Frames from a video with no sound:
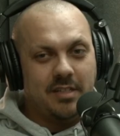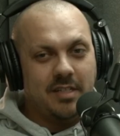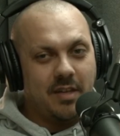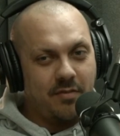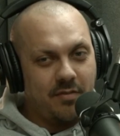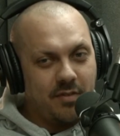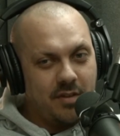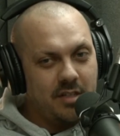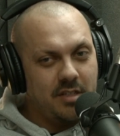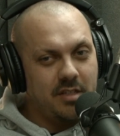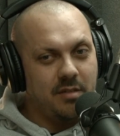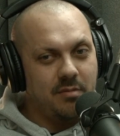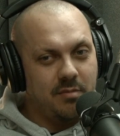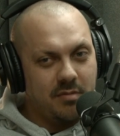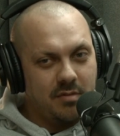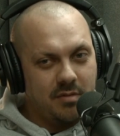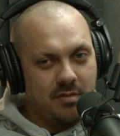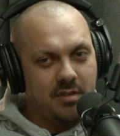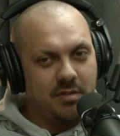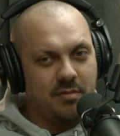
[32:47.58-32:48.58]
there's definitely
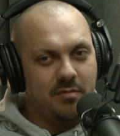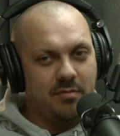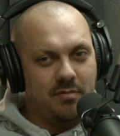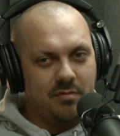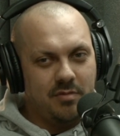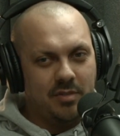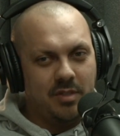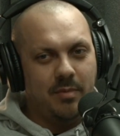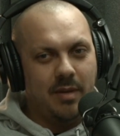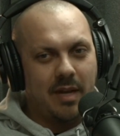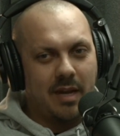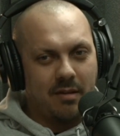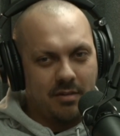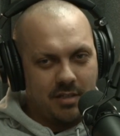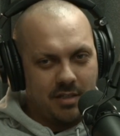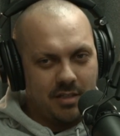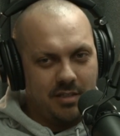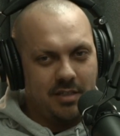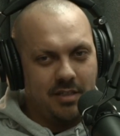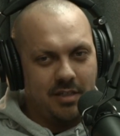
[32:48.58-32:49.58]
some
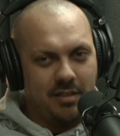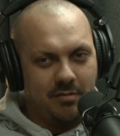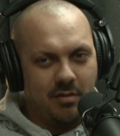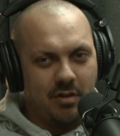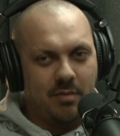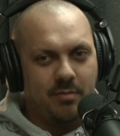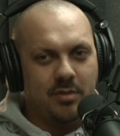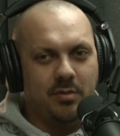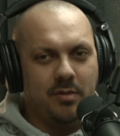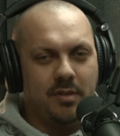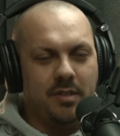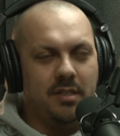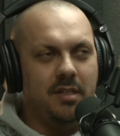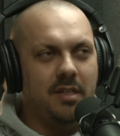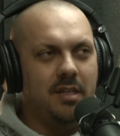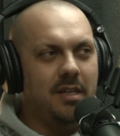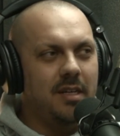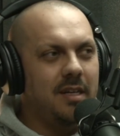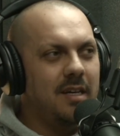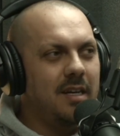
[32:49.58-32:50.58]
similarities here, right,
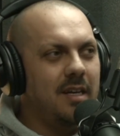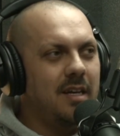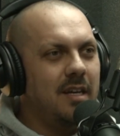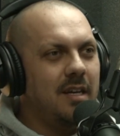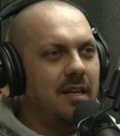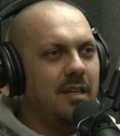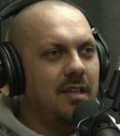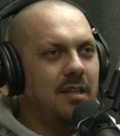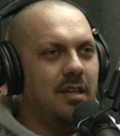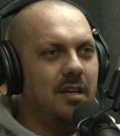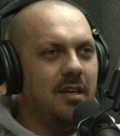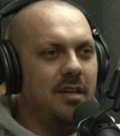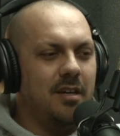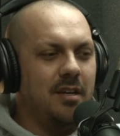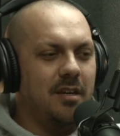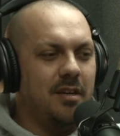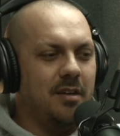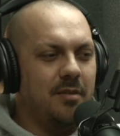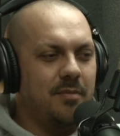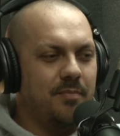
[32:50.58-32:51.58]
between
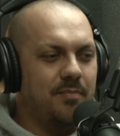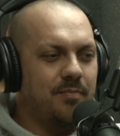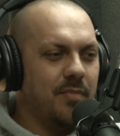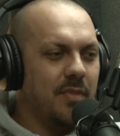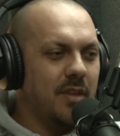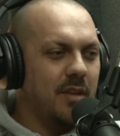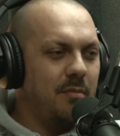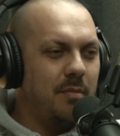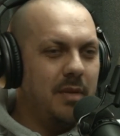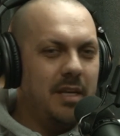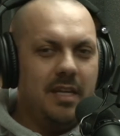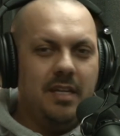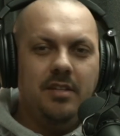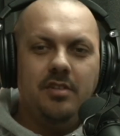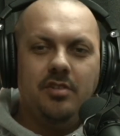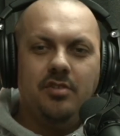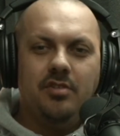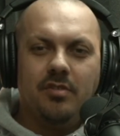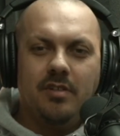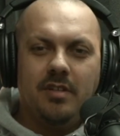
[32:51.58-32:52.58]
the meat
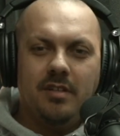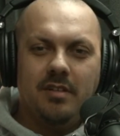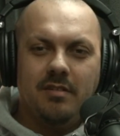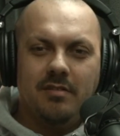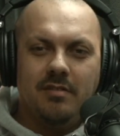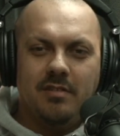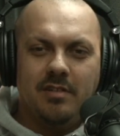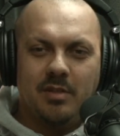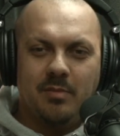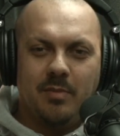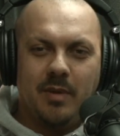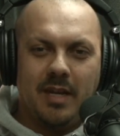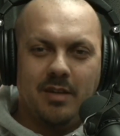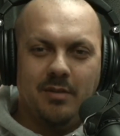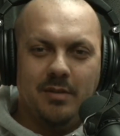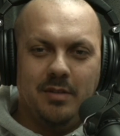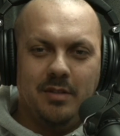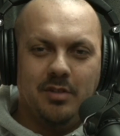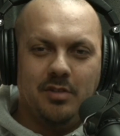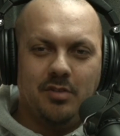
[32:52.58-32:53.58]
industry, the
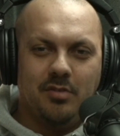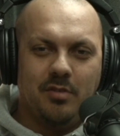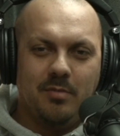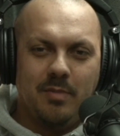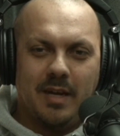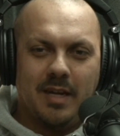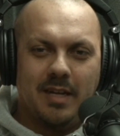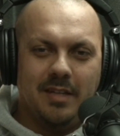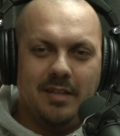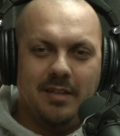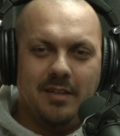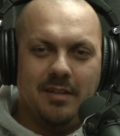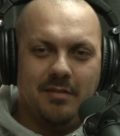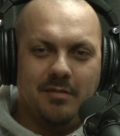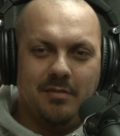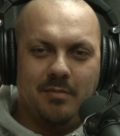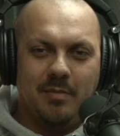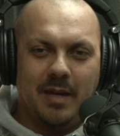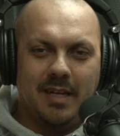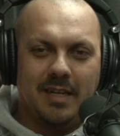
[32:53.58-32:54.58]
tobacco industry back in
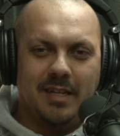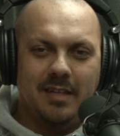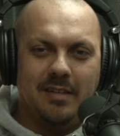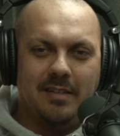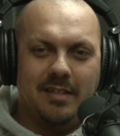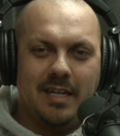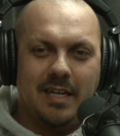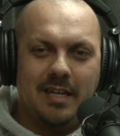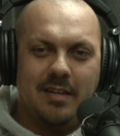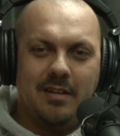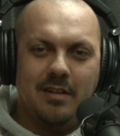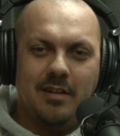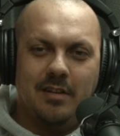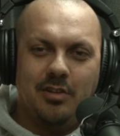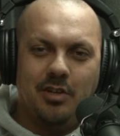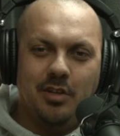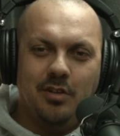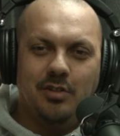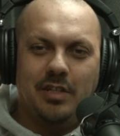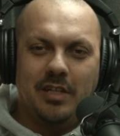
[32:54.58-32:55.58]
the day, and
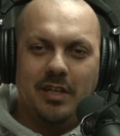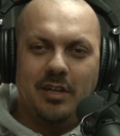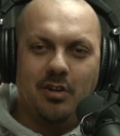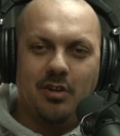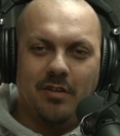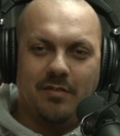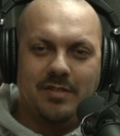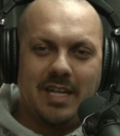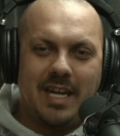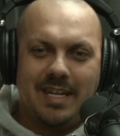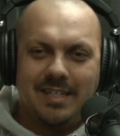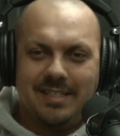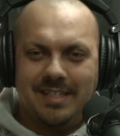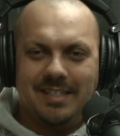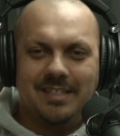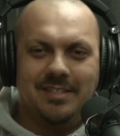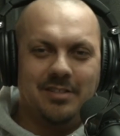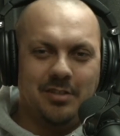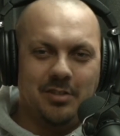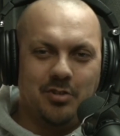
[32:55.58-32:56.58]
then using a lot of
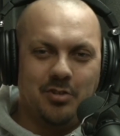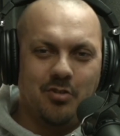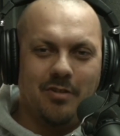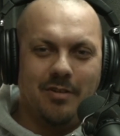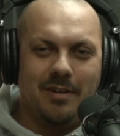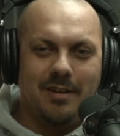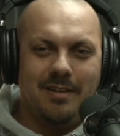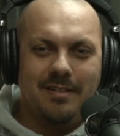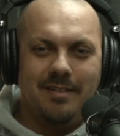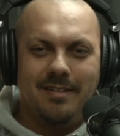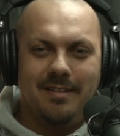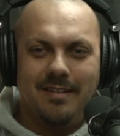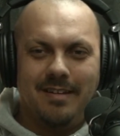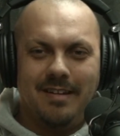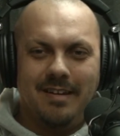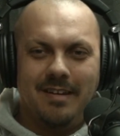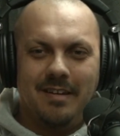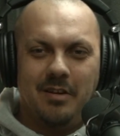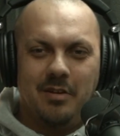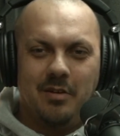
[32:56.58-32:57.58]
tactics to try and
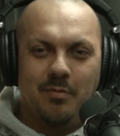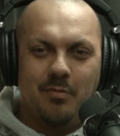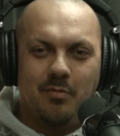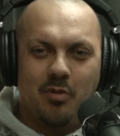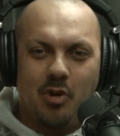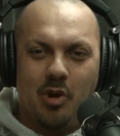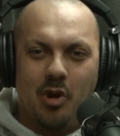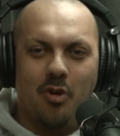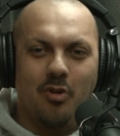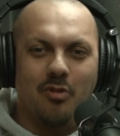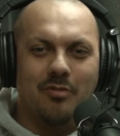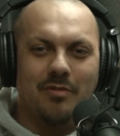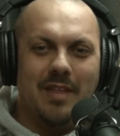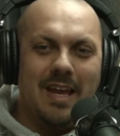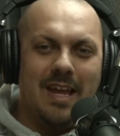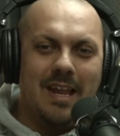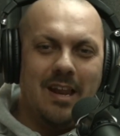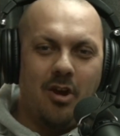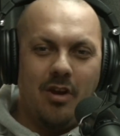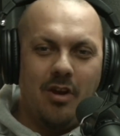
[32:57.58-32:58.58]
prolong
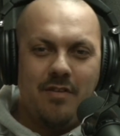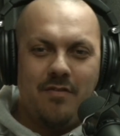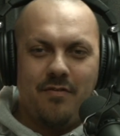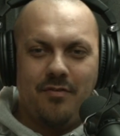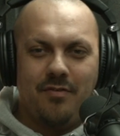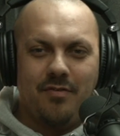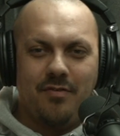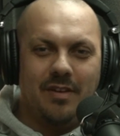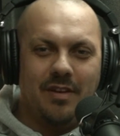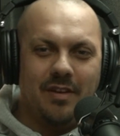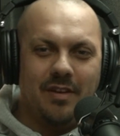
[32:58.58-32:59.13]
their life,